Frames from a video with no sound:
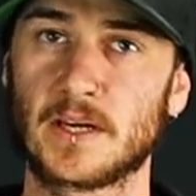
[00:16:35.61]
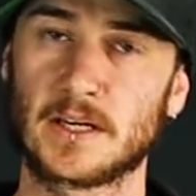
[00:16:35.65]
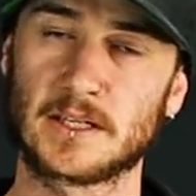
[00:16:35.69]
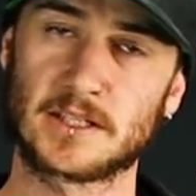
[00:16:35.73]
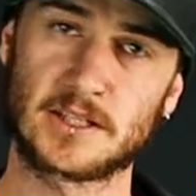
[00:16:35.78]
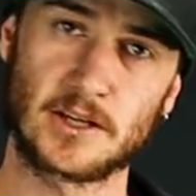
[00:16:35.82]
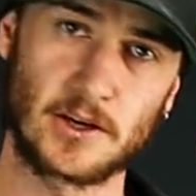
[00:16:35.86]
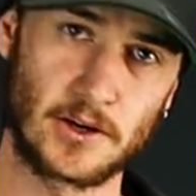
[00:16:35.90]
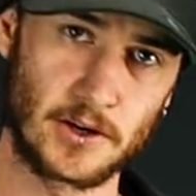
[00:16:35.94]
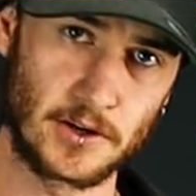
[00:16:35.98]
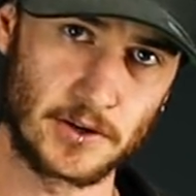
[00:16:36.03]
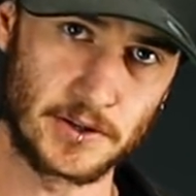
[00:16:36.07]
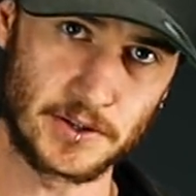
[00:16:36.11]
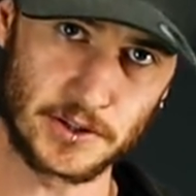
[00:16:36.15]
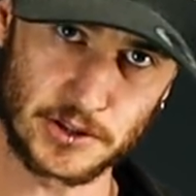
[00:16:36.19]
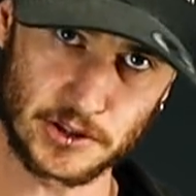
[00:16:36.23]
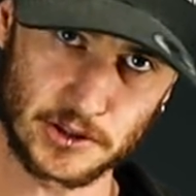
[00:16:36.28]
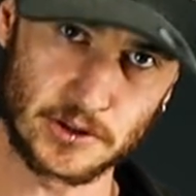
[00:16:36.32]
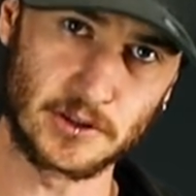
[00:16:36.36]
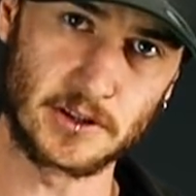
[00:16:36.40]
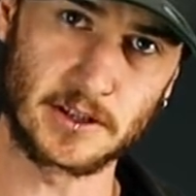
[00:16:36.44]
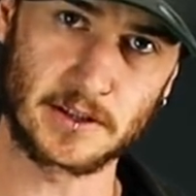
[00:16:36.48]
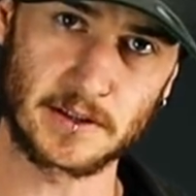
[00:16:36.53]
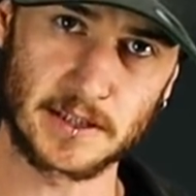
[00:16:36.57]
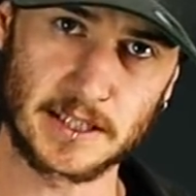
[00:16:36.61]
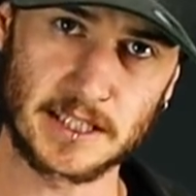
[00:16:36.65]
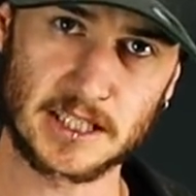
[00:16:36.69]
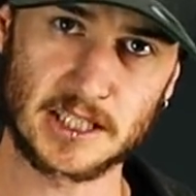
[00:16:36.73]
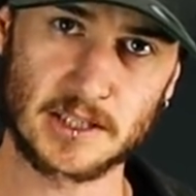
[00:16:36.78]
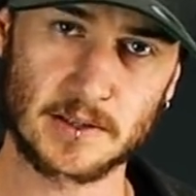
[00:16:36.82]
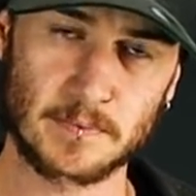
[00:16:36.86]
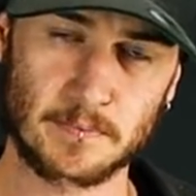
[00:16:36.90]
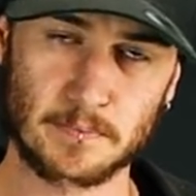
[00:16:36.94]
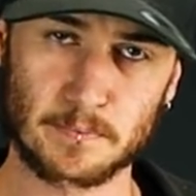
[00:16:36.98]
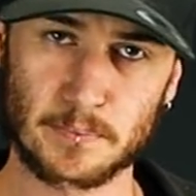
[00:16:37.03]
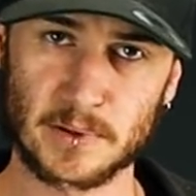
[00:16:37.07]
So you'll at
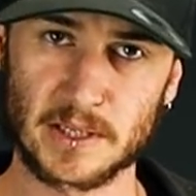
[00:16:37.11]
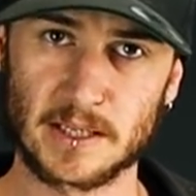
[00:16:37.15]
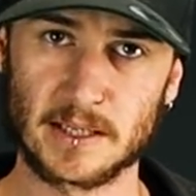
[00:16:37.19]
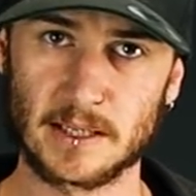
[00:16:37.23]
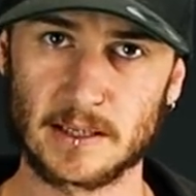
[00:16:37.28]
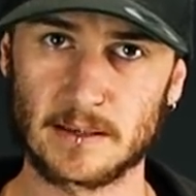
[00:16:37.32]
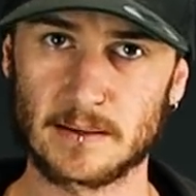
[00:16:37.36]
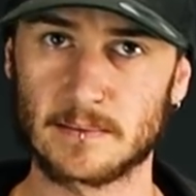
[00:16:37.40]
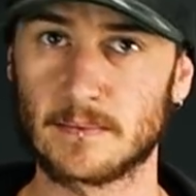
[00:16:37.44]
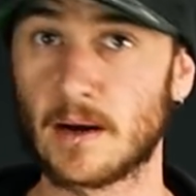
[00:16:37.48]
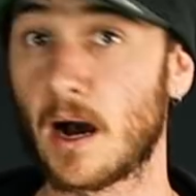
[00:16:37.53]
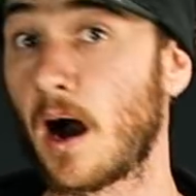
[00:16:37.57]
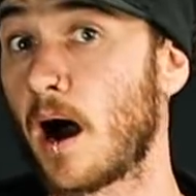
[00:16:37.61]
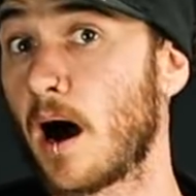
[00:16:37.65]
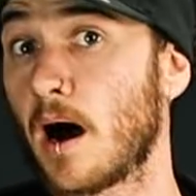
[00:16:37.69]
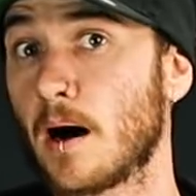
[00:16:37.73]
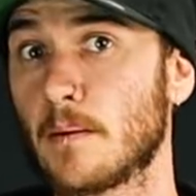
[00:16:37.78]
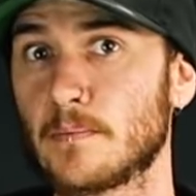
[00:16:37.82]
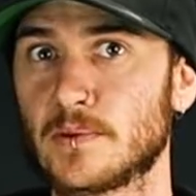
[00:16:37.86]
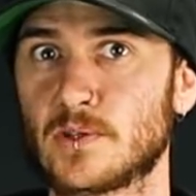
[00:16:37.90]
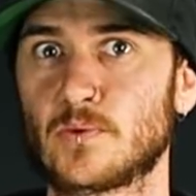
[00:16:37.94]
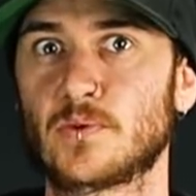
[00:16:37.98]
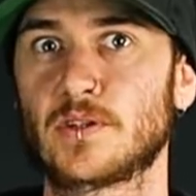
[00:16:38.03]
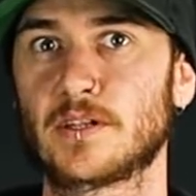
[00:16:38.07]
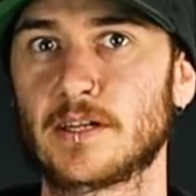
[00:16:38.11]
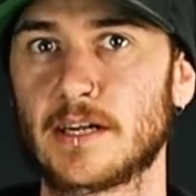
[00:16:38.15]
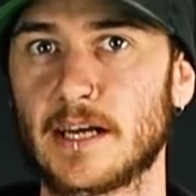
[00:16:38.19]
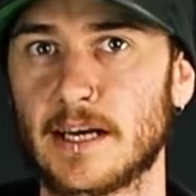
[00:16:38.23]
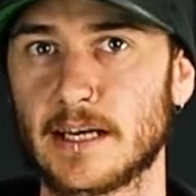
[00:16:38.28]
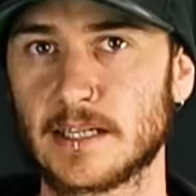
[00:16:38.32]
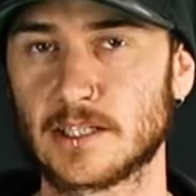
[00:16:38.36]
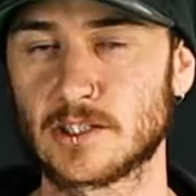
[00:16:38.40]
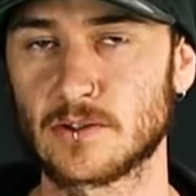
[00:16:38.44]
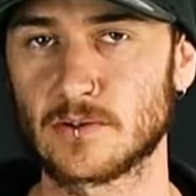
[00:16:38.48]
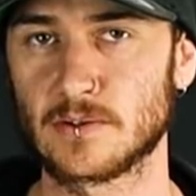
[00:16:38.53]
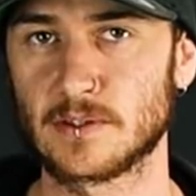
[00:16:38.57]
least be armed with an
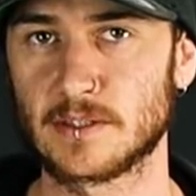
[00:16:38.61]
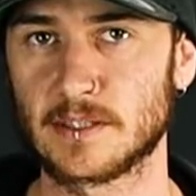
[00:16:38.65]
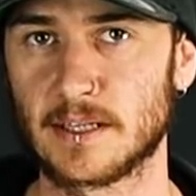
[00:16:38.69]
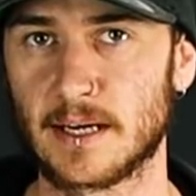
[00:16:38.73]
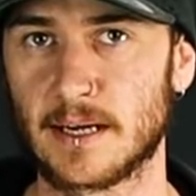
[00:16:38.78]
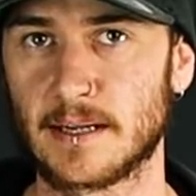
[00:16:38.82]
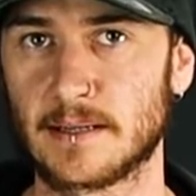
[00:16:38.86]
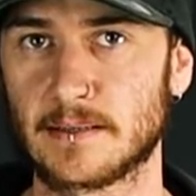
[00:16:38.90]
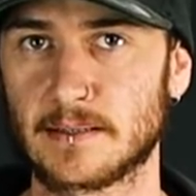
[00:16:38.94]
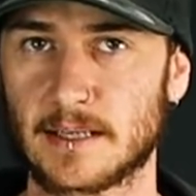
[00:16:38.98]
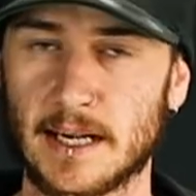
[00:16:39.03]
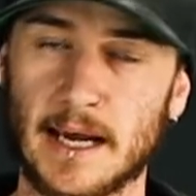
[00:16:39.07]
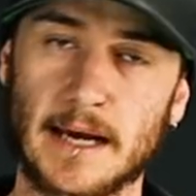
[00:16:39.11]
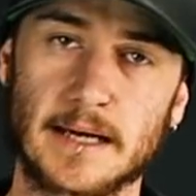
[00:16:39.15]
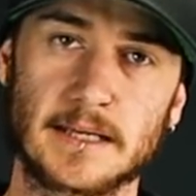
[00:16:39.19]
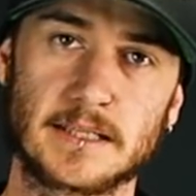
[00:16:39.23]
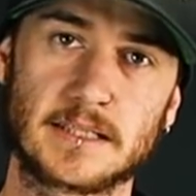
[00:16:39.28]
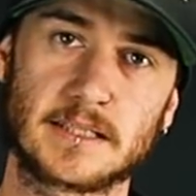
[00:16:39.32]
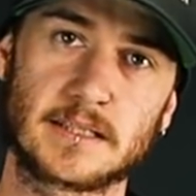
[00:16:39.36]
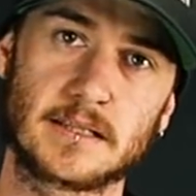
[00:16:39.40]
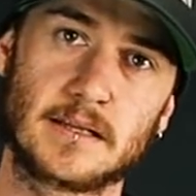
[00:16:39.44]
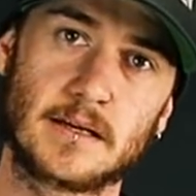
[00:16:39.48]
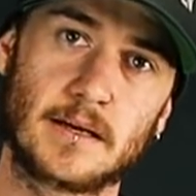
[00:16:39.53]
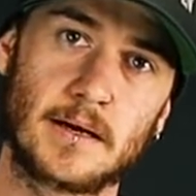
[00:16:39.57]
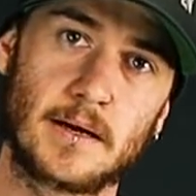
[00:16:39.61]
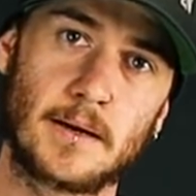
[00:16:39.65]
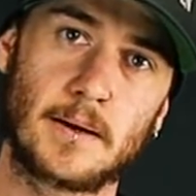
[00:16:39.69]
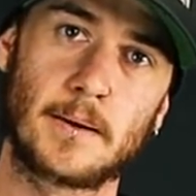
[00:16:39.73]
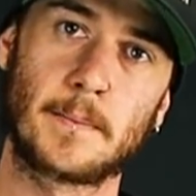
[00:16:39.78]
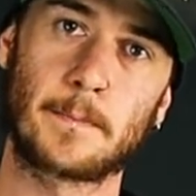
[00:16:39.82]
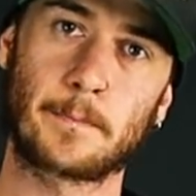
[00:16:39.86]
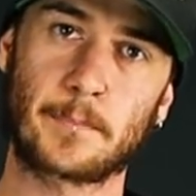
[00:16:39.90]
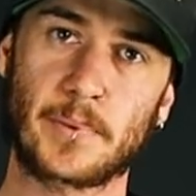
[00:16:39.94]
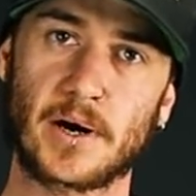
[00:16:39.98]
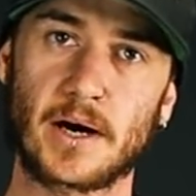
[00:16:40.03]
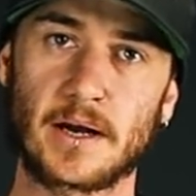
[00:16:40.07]
answer in that case.
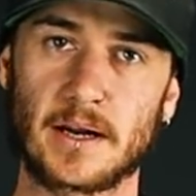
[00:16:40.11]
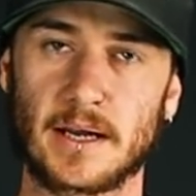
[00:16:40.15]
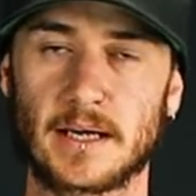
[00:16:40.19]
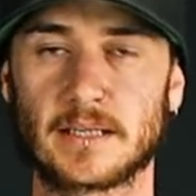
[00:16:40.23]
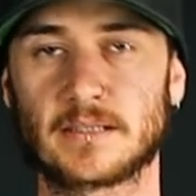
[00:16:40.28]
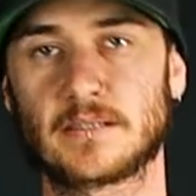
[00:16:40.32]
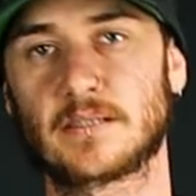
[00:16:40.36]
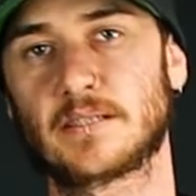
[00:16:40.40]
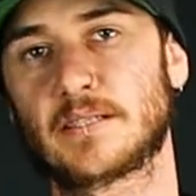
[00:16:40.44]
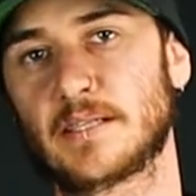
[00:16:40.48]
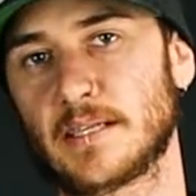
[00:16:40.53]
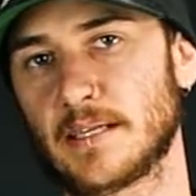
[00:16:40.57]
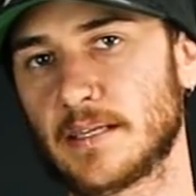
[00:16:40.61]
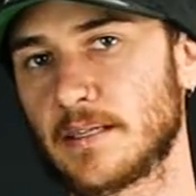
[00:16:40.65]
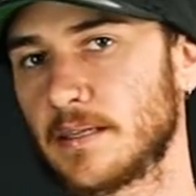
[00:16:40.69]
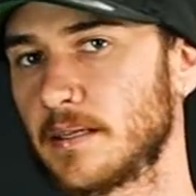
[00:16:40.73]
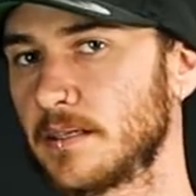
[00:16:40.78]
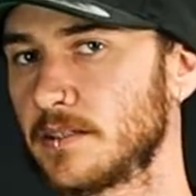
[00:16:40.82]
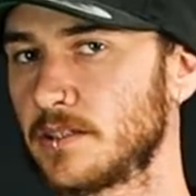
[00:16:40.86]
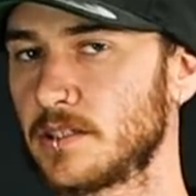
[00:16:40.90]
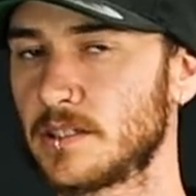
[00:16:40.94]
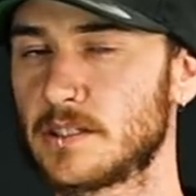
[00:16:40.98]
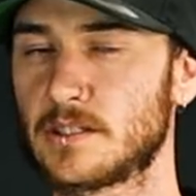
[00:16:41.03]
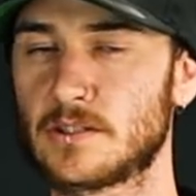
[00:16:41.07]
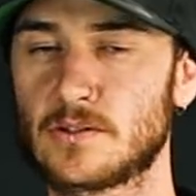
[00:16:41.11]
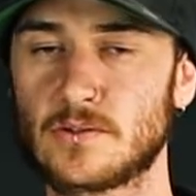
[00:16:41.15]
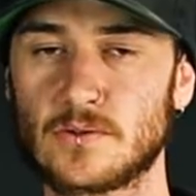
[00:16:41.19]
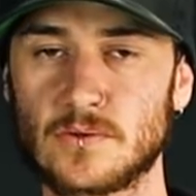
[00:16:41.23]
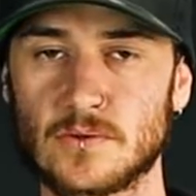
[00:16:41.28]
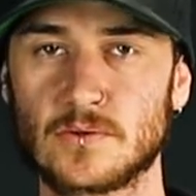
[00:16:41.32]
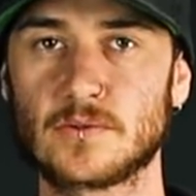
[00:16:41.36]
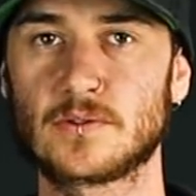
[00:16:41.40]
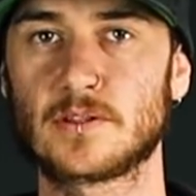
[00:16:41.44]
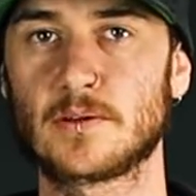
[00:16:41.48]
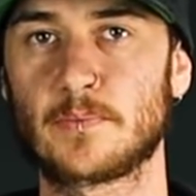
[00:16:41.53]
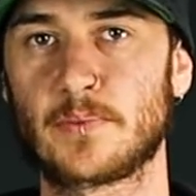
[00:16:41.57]
But as I said, just
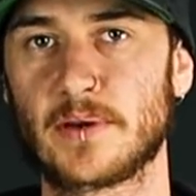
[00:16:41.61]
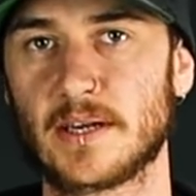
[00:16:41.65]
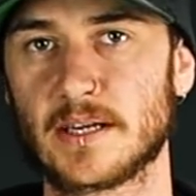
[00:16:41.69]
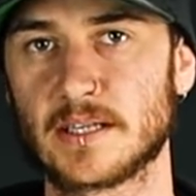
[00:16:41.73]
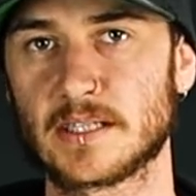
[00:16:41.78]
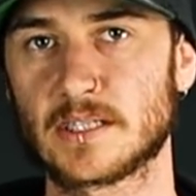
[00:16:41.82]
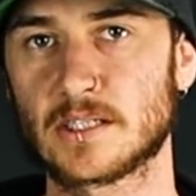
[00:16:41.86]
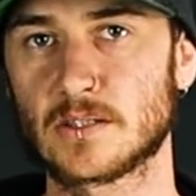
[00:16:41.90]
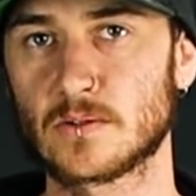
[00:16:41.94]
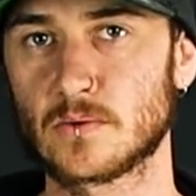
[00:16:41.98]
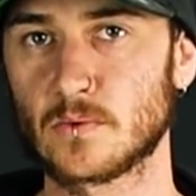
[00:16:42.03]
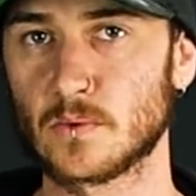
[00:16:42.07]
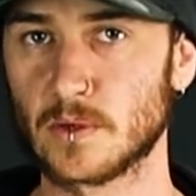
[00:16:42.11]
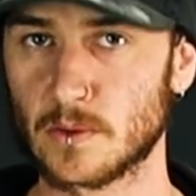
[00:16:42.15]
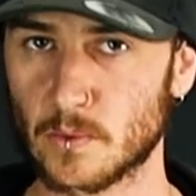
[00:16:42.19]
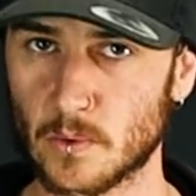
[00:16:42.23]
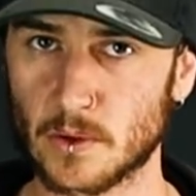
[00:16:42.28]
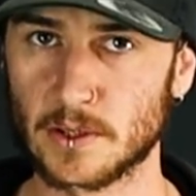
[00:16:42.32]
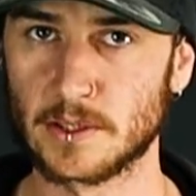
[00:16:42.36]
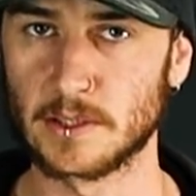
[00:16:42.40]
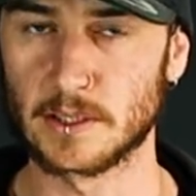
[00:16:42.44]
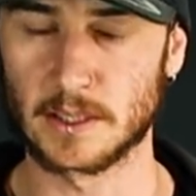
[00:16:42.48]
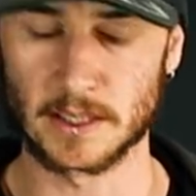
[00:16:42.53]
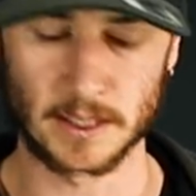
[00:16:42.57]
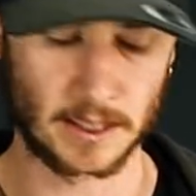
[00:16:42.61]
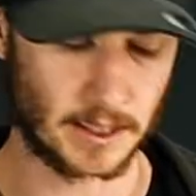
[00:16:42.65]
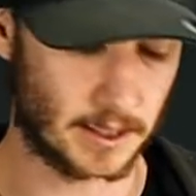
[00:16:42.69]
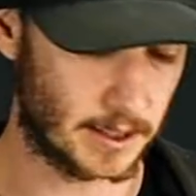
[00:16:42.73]
do the best with what you can